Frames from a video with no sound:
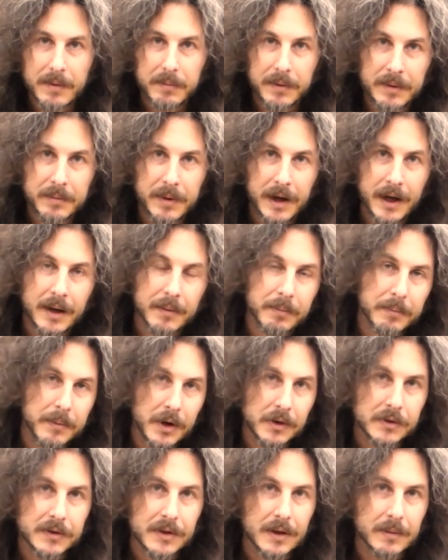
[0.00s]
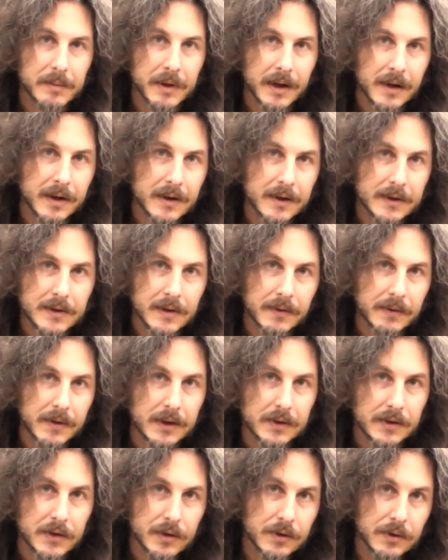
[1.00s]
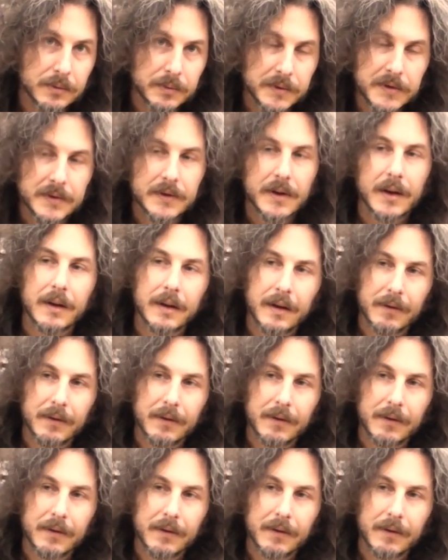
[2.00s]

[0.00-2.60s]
B-bike mostly because of the tubes.